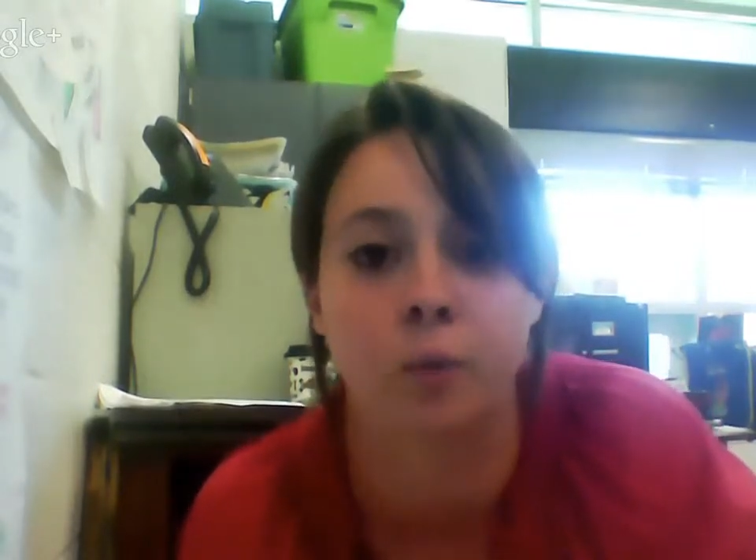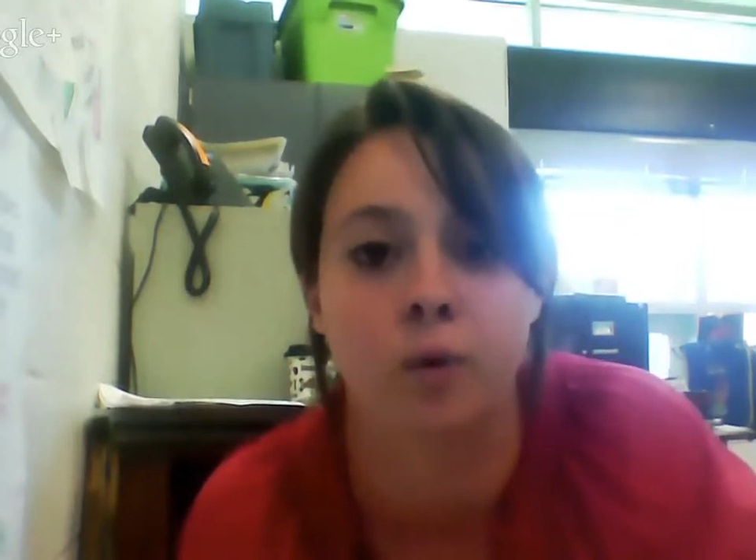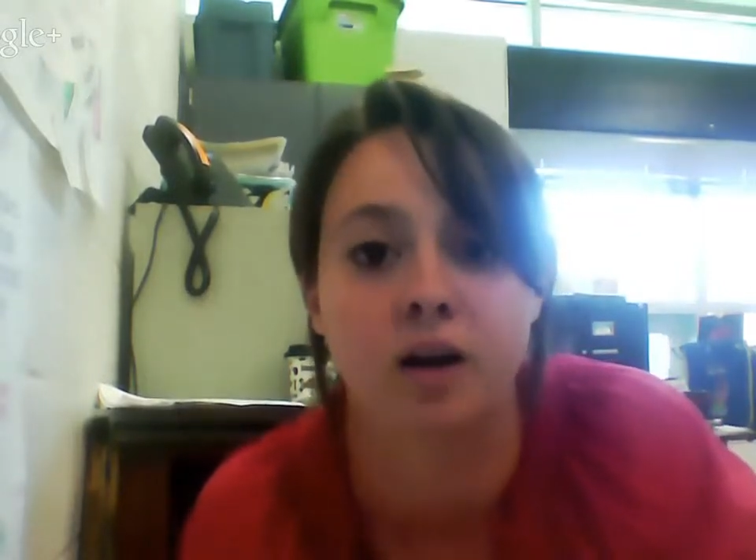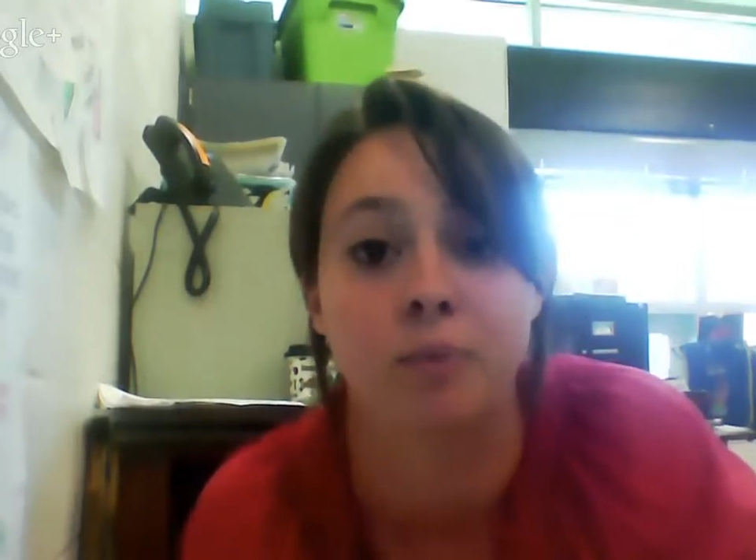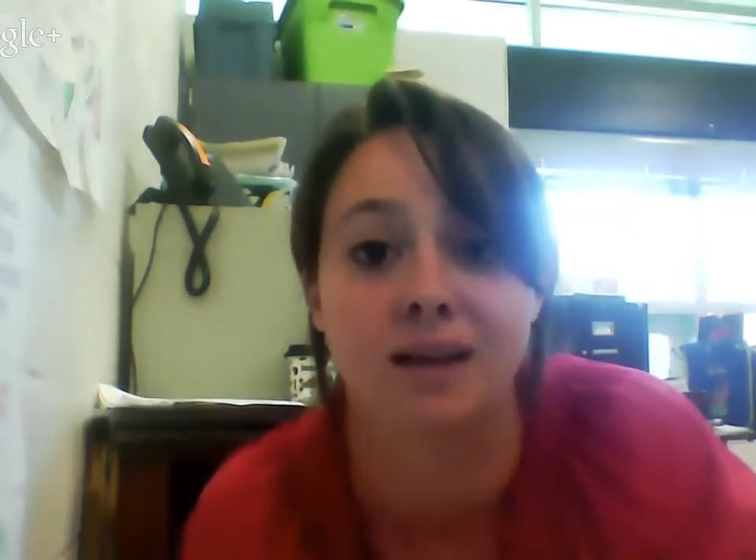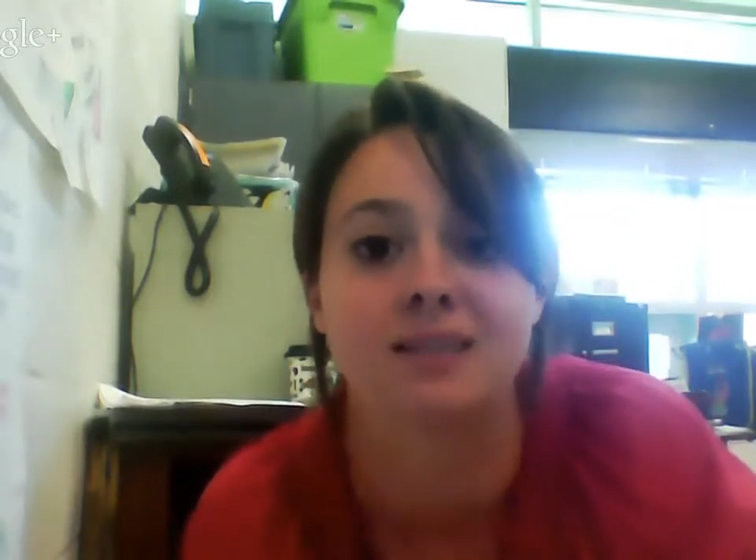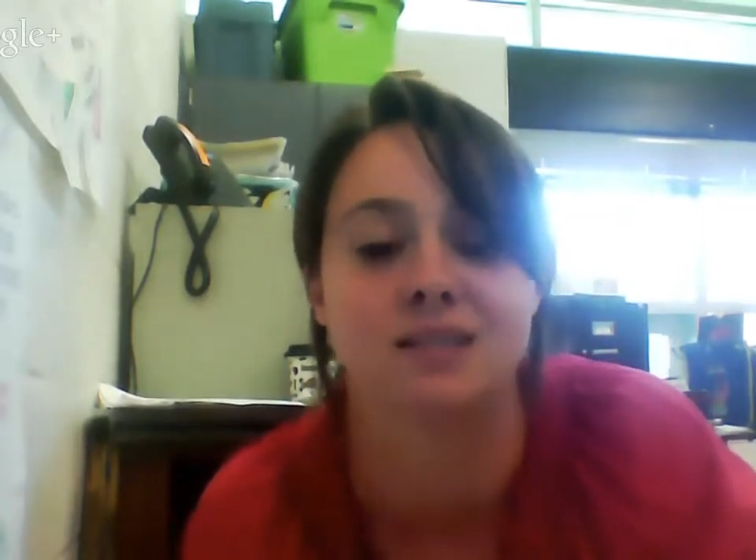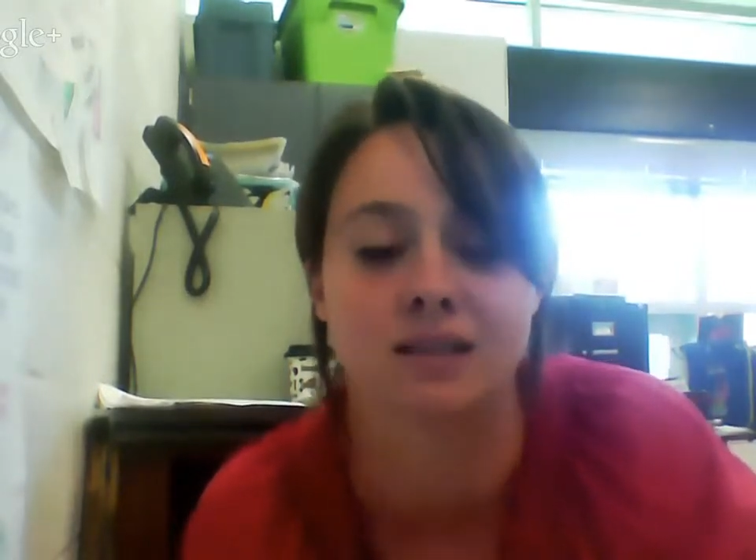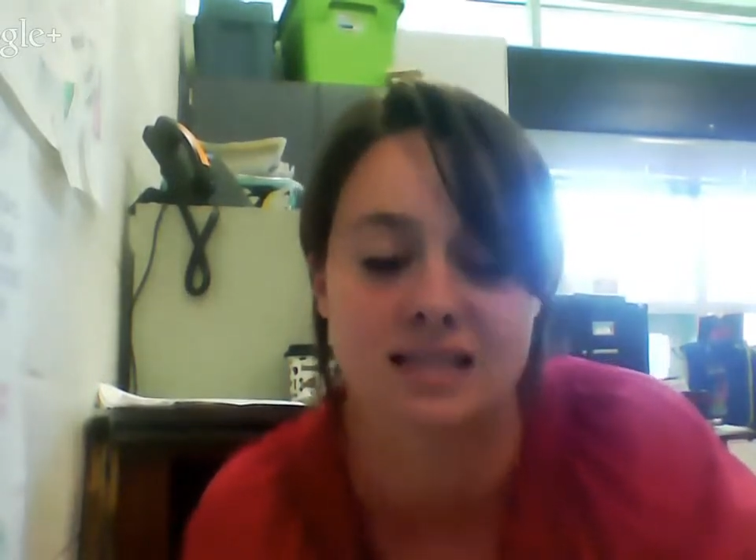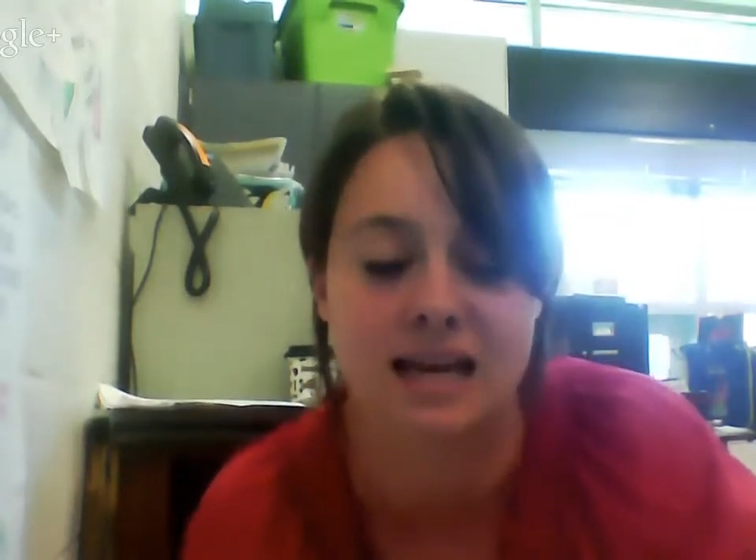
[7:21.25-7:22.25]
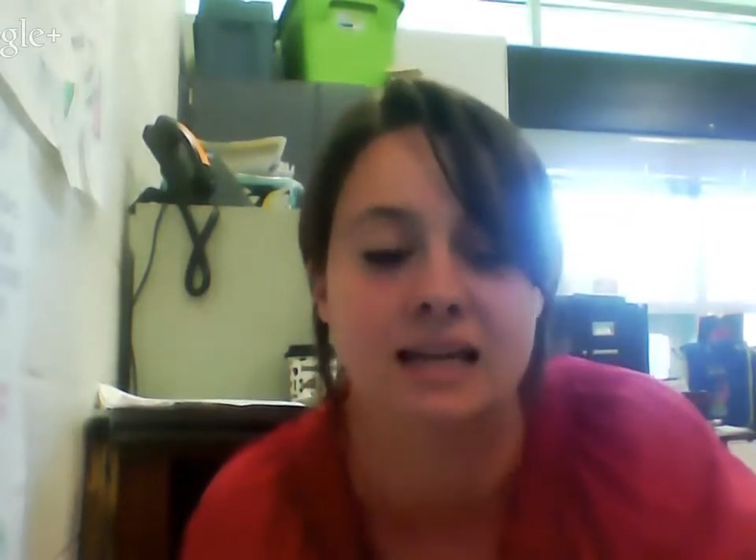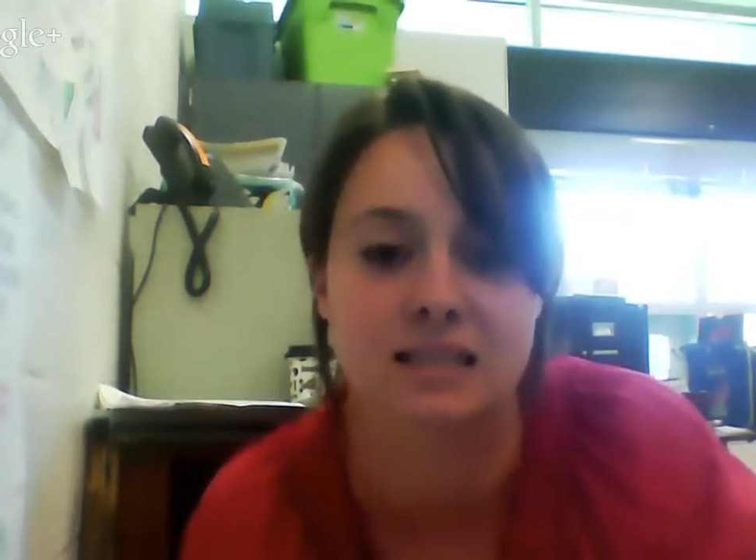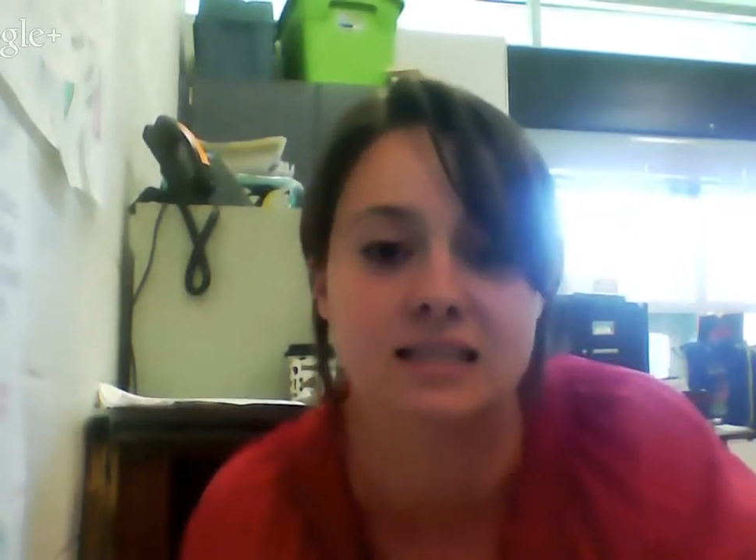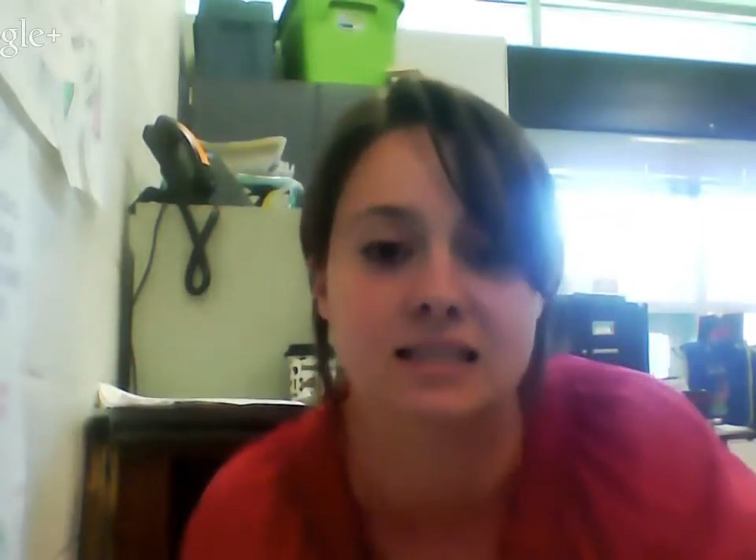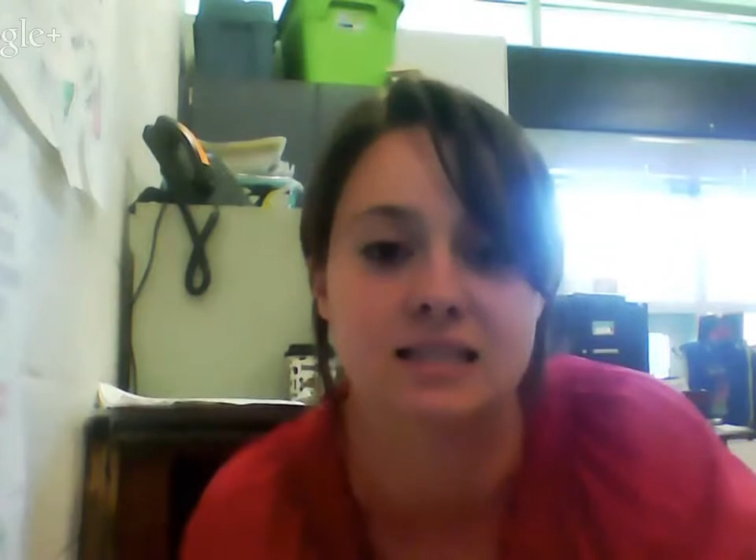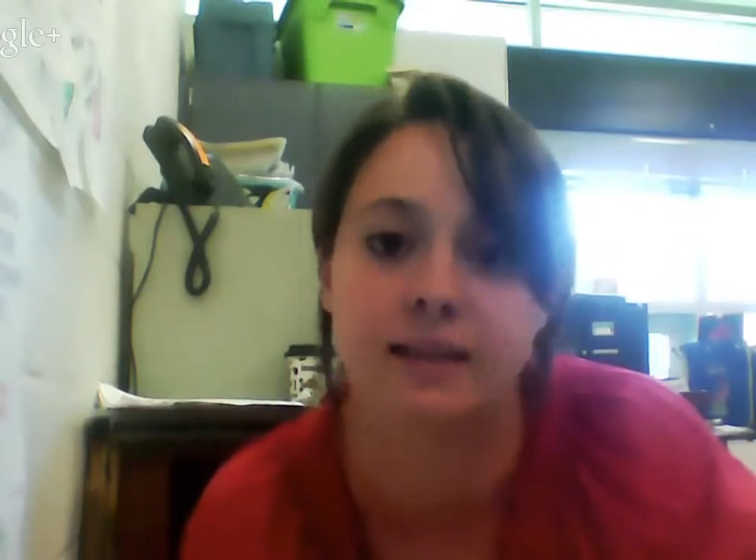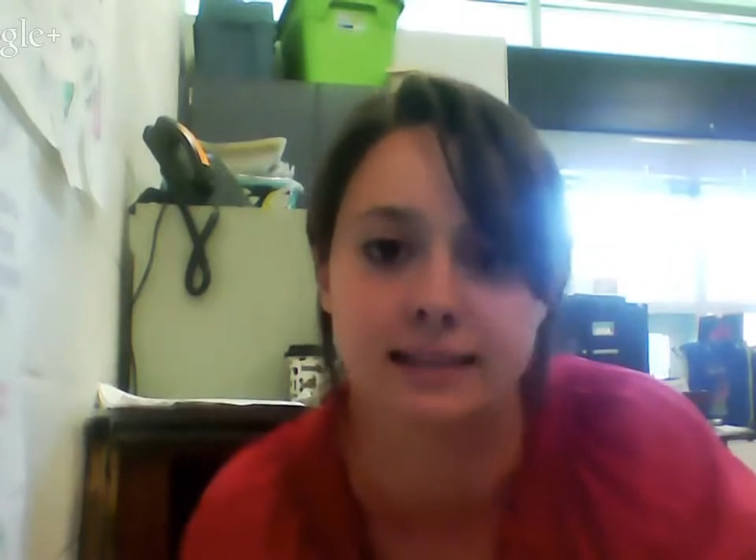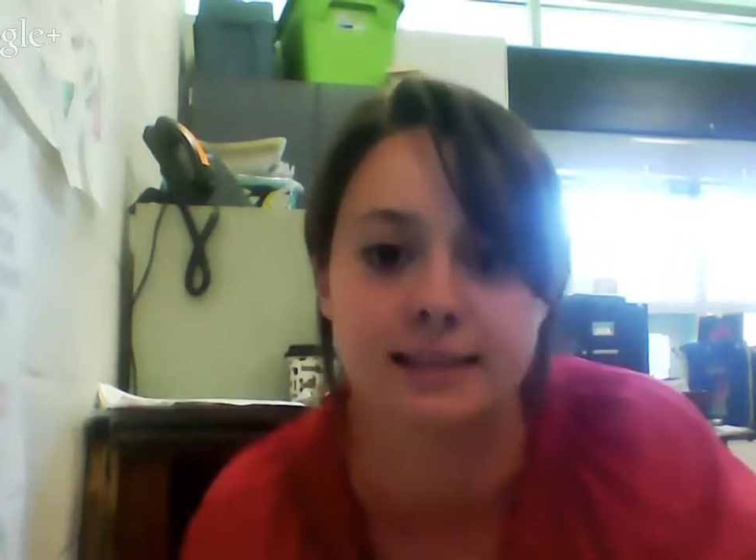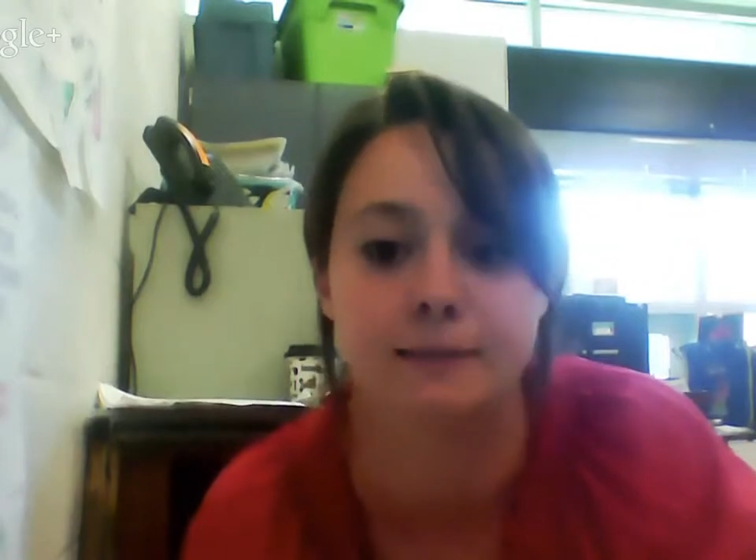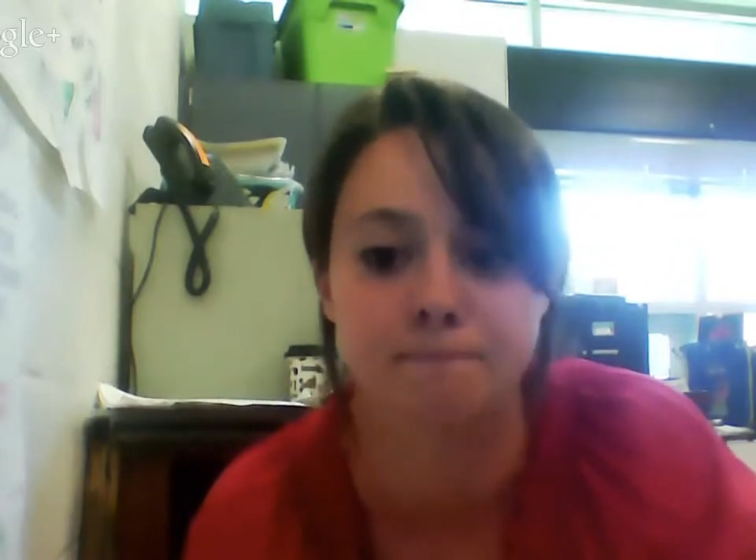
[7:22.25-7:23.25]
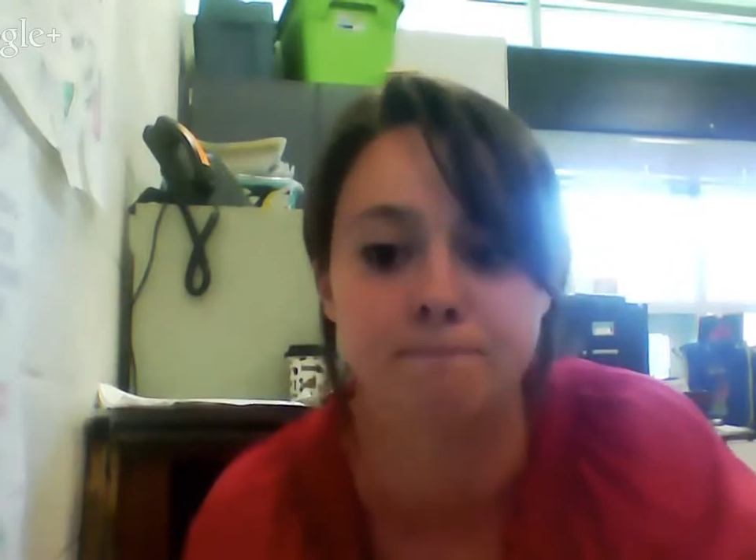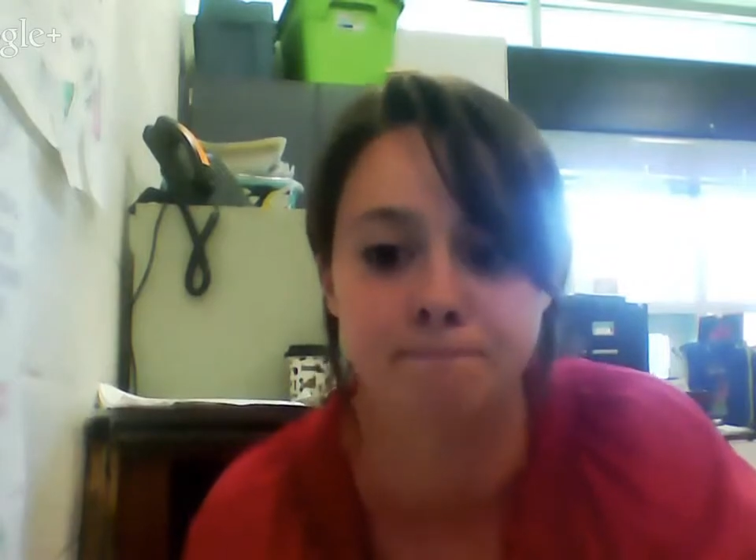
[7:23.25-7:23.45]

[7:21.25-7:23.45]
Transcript: work because they're excited to see how they did.